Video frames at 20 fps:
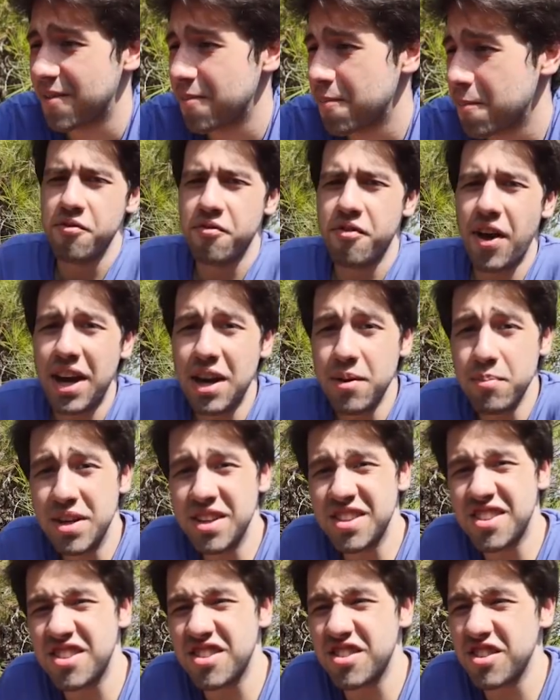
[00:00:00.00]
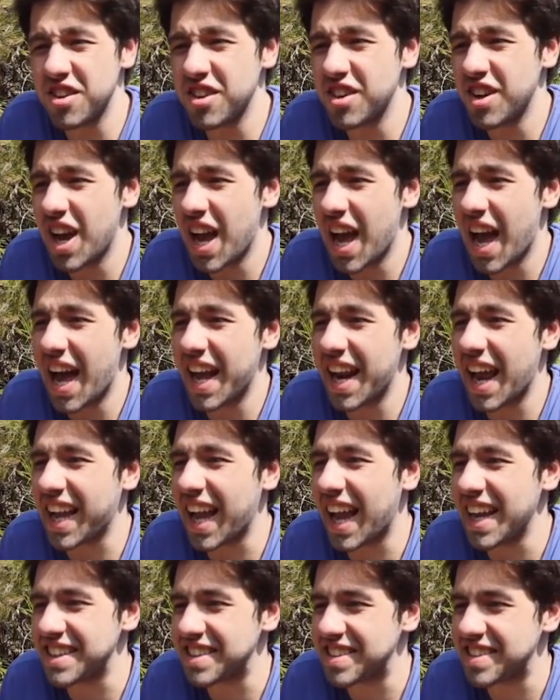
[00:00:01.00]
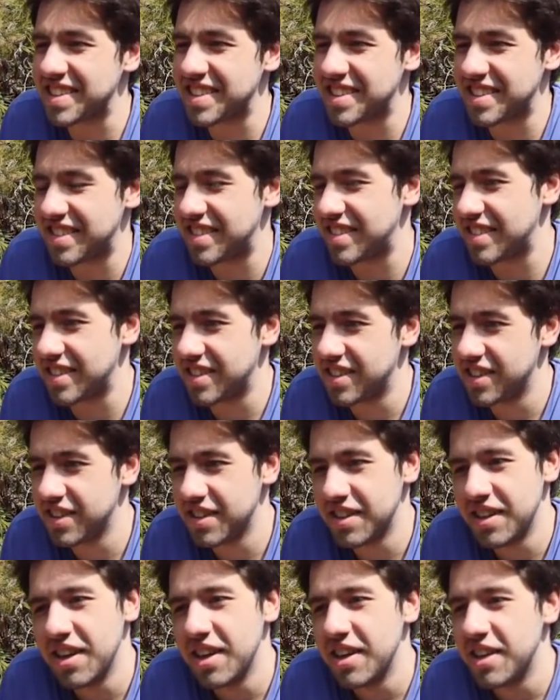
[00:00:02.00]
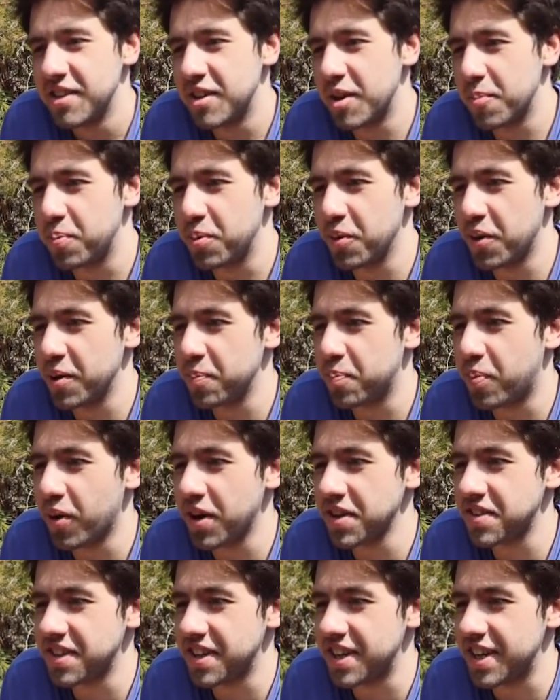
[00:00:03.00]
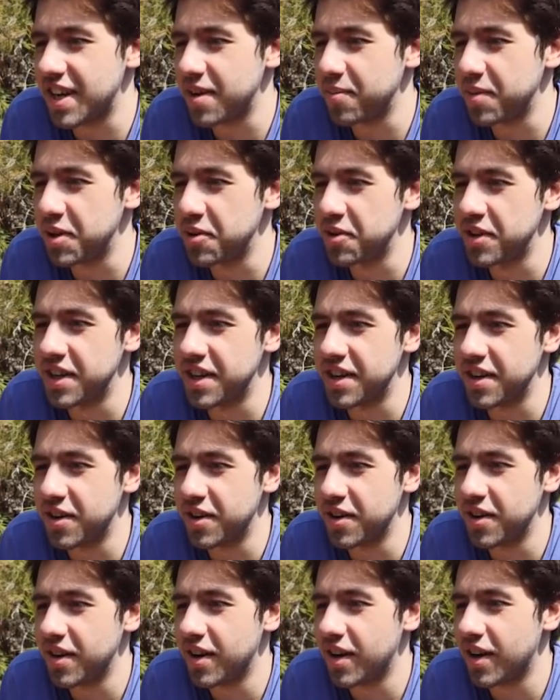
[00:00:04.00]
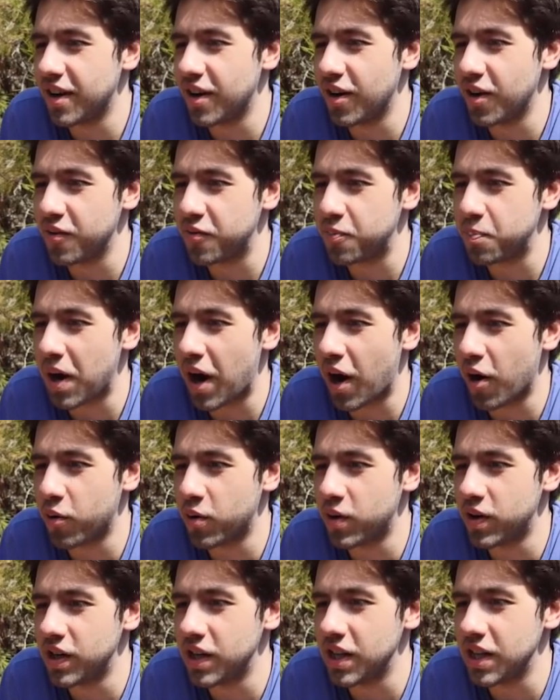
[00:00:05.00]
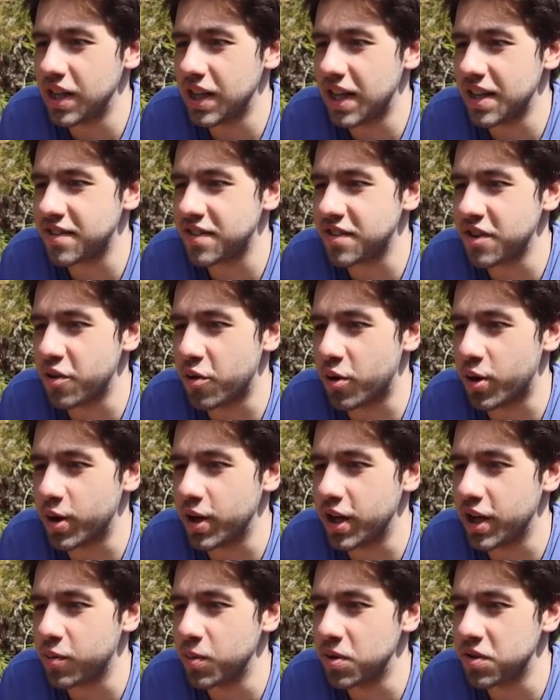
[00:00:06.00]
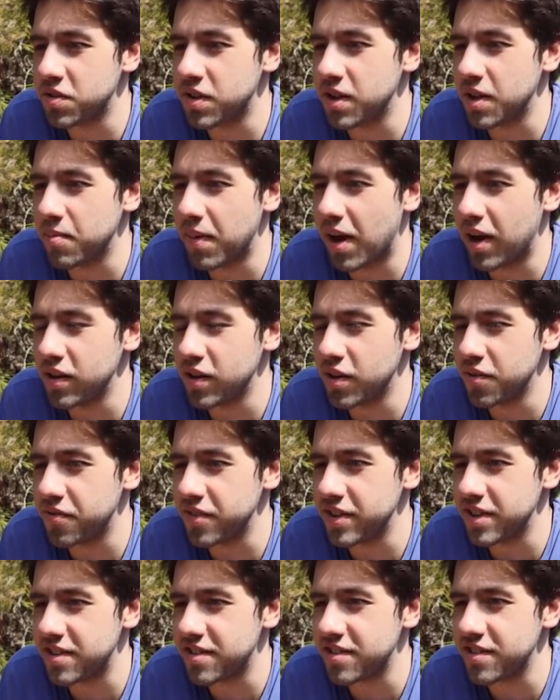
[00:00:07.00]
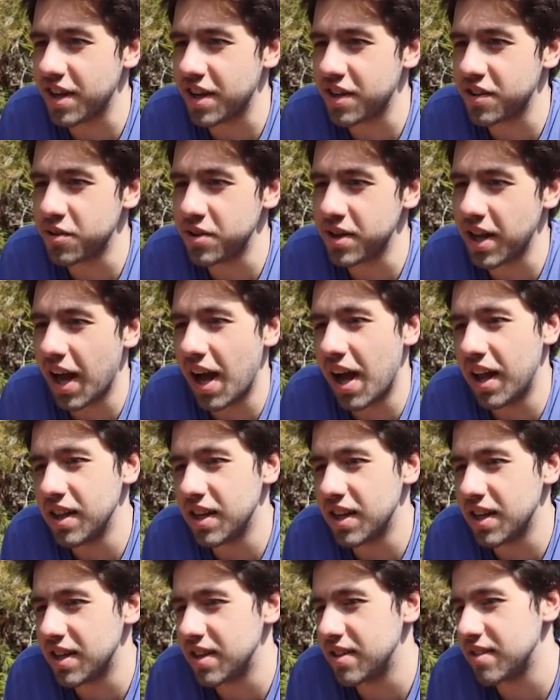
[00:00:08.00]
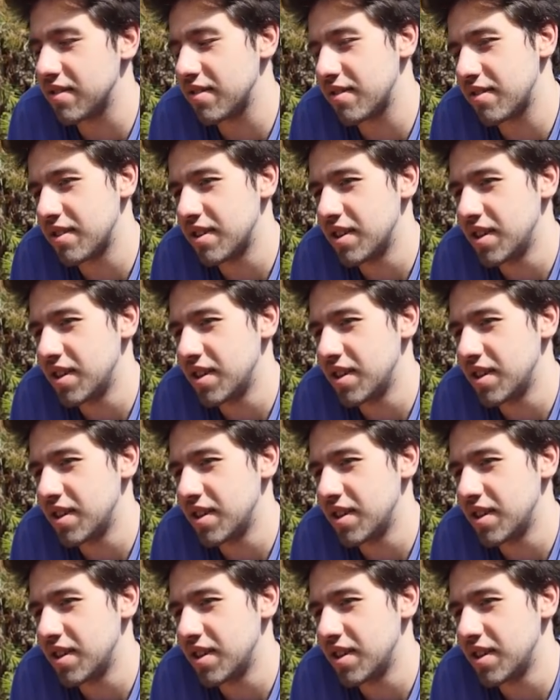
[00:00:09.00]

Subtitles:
Venomous Aracas. Deploy poison an enemy unit of power less than or equal to the amount of insectoid allies.